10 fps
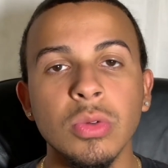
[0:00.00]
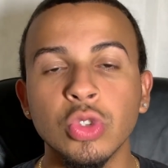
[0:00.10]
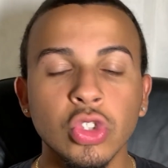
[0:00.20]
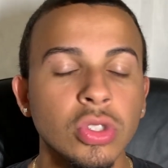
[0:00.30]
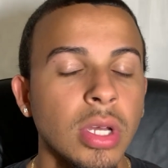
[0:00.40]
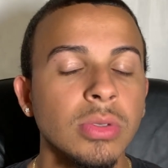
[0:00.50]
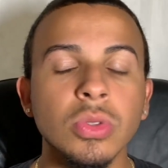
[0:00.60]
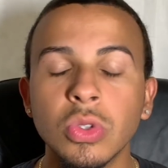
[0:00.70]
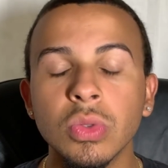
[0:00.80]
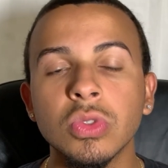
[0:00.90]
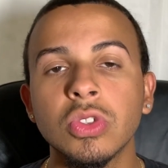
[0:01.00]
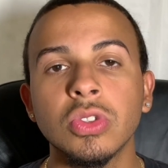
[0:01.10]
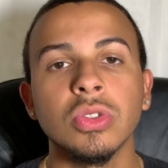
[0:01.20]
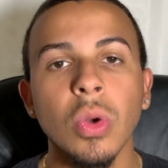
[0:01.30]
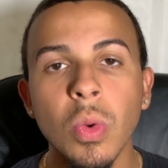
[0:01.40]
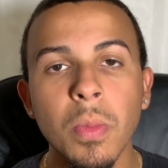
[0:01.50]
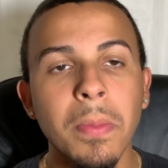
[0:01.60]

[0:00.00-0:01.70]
I was going through so